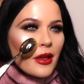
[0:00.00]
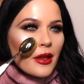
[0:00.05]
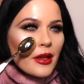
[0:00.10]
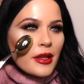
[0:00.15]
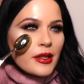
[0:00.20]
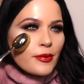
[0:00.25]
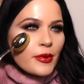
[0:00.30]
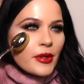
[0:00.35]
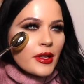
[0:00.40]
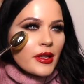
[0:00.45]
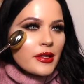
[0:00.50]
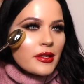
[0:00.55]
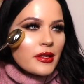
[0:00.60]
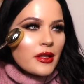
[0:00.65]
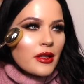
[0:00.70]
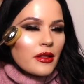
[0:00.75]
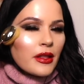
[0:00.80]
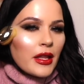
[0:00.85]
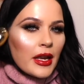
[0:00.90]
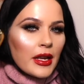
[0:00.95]
is because
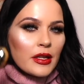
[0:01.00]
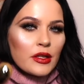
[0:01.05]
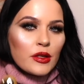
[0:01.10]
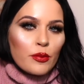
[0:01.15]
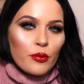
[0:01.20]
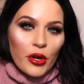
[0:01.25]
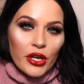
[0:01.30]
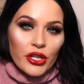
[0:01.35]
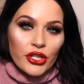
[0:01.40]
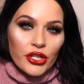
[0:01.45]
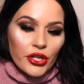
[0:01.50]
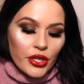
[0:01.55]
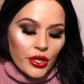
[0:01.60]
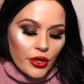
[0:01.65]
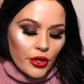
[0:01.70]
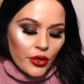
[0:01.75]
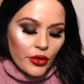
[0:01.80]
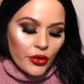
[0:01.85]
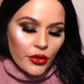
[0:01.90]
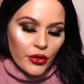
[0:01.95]
the lightest
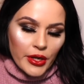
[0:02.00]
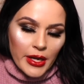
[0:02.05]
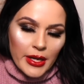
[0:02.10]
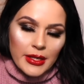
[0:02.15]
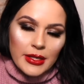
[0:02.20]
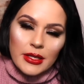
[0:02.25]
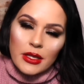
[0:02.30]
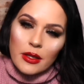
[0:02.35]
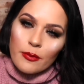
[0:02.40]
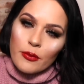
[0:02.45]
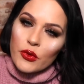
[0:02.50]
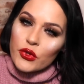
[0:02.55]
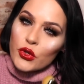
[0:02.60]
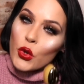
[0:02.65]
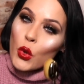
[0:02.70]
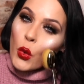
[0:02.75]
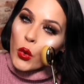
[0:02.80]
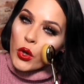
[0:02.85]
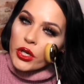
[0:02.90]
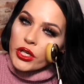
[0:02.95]
pressure creates the
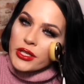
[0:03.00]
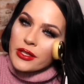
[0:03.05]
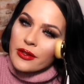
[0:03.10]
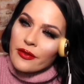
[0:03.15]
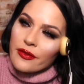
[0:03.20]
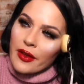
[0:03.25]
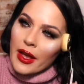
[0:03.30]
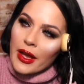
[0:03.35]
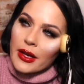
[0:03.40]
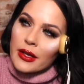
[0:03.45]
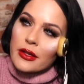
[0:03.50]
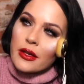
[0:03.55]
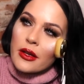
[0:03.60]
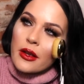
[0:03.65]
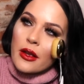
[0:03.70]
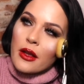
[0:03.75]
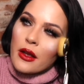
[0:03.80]
most gorgeous effect